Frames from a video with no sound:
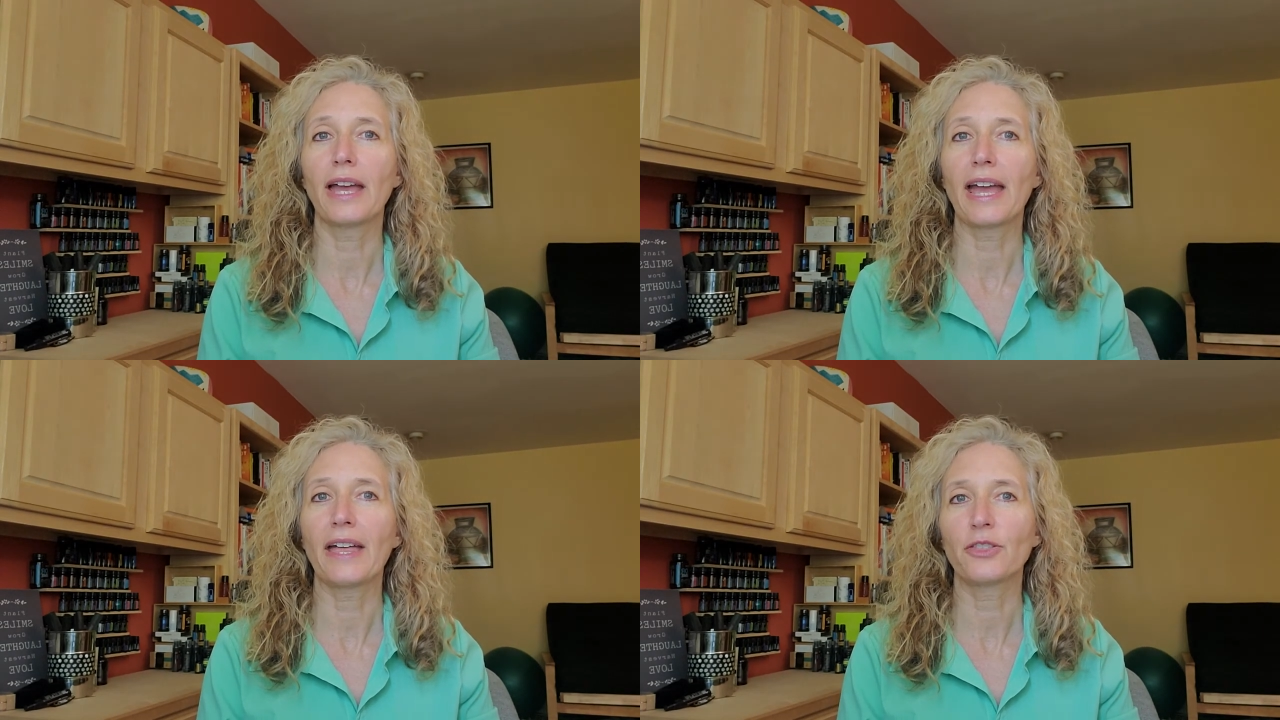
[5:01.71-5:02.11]

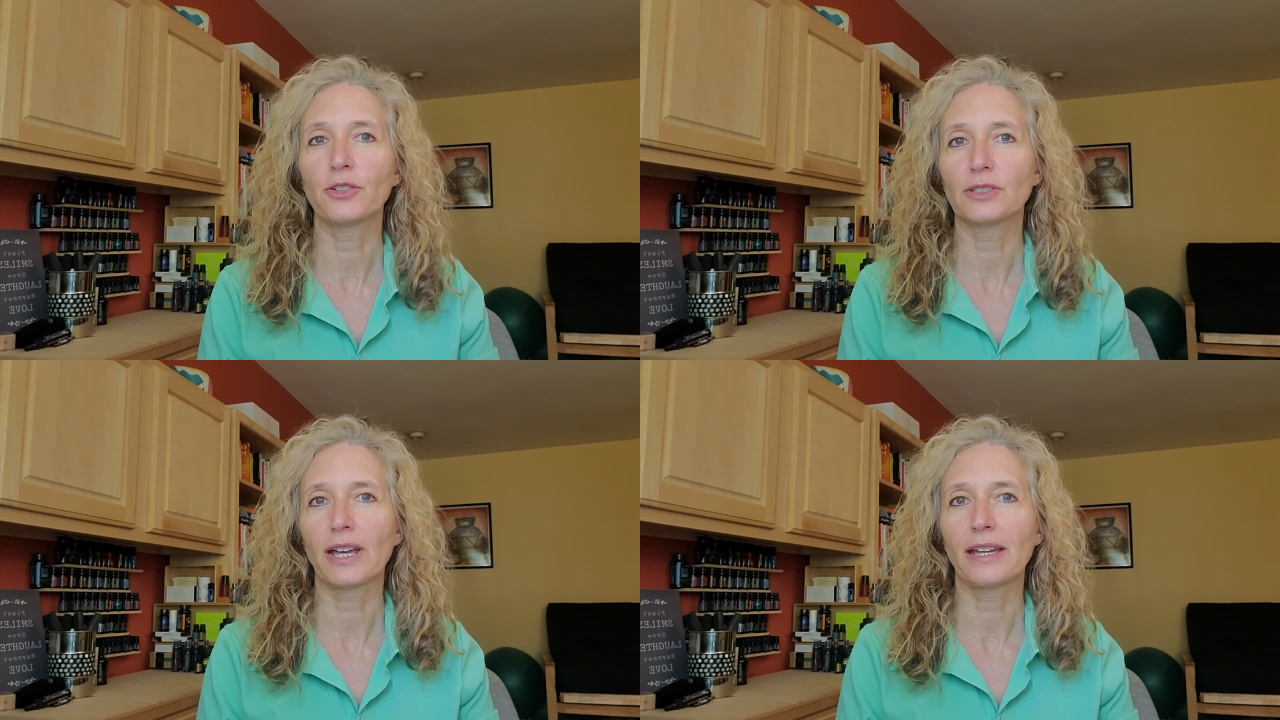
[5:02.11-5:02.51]

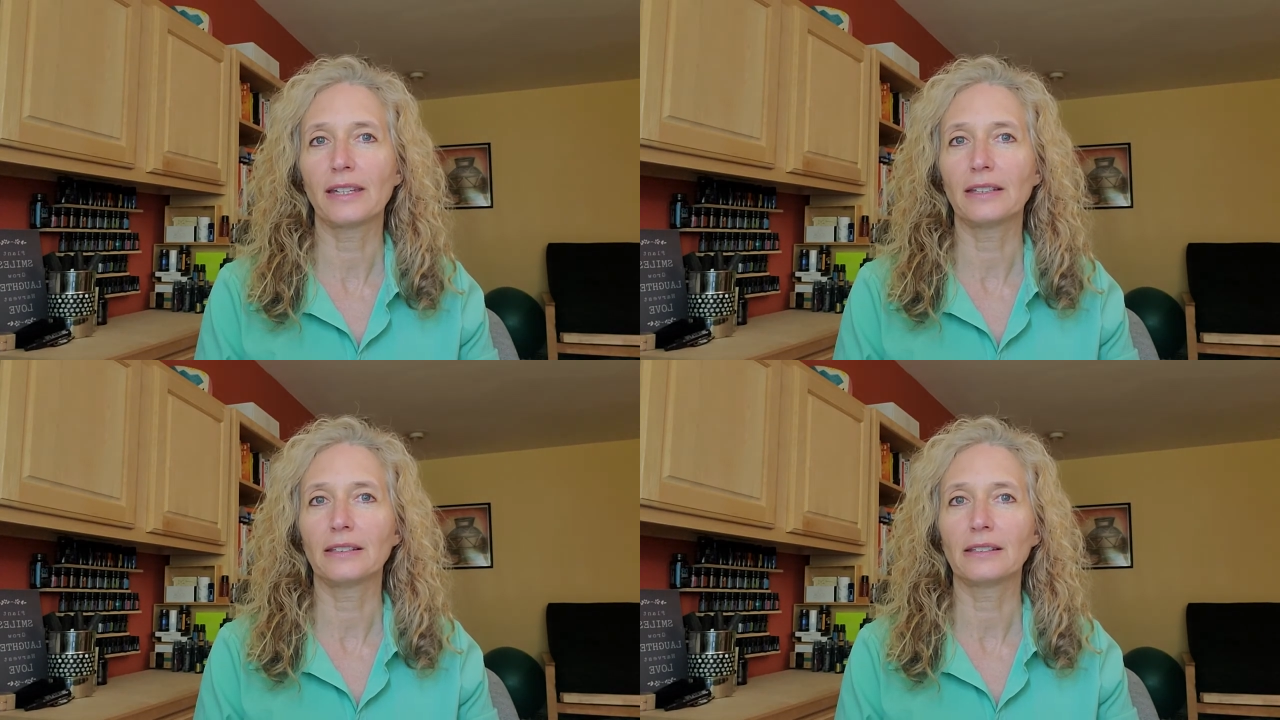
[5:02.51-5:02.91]

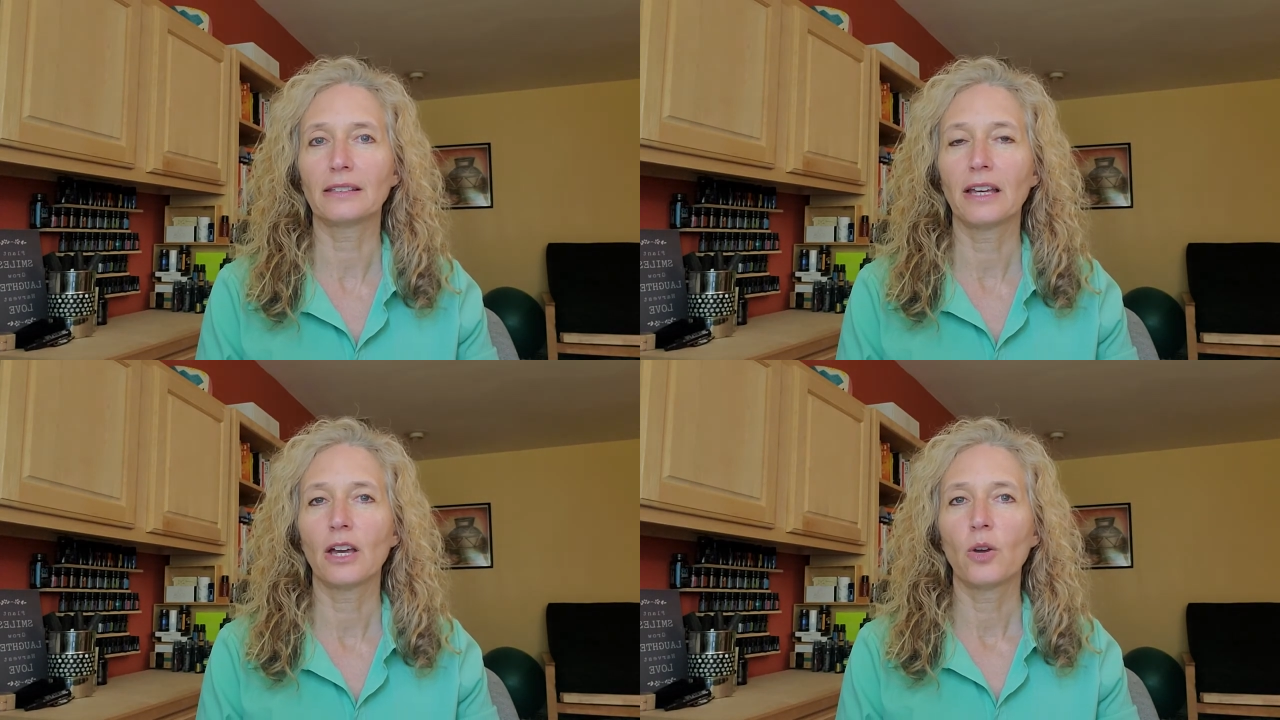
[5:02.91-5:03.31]
anthocyanins,
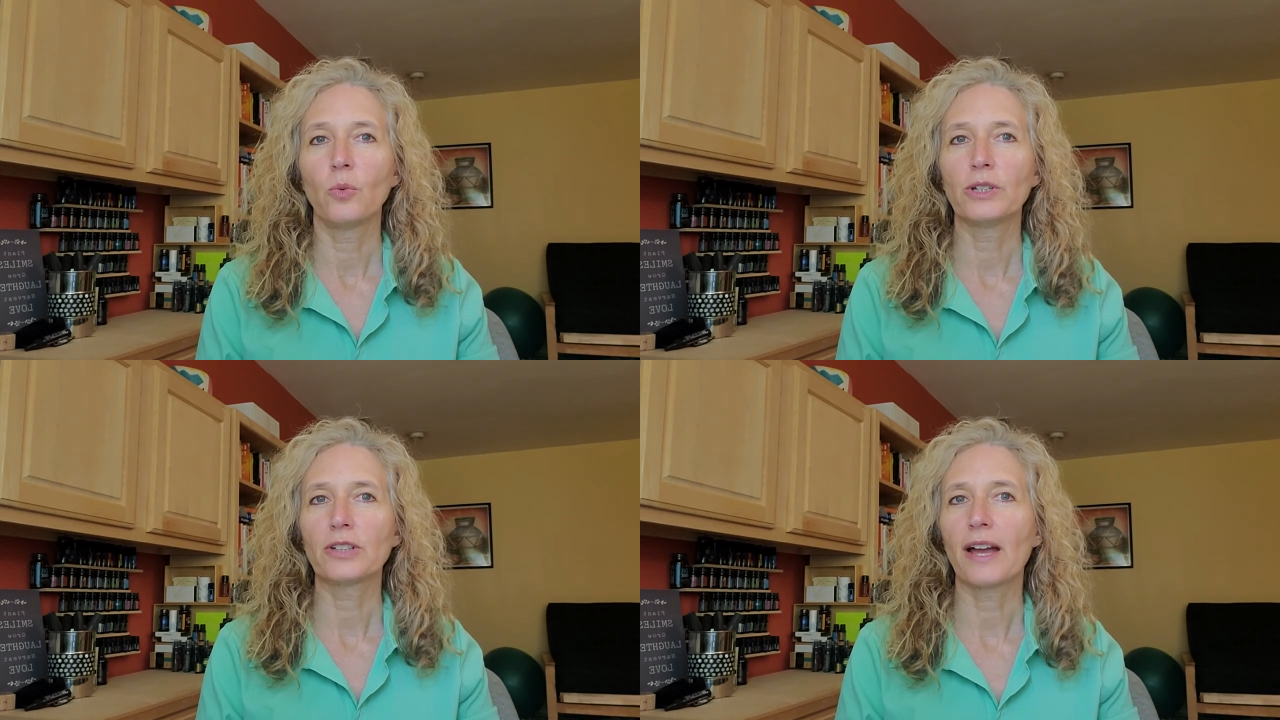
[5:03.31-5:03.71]

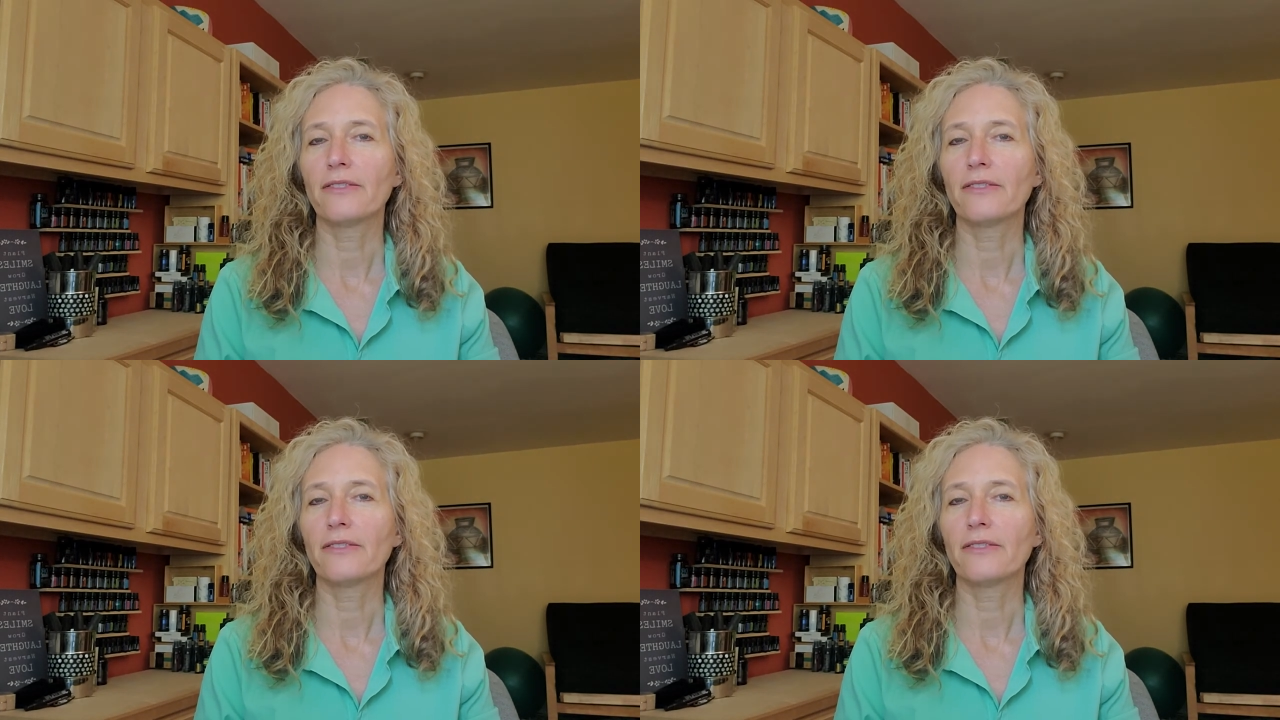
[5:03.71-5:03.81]
which have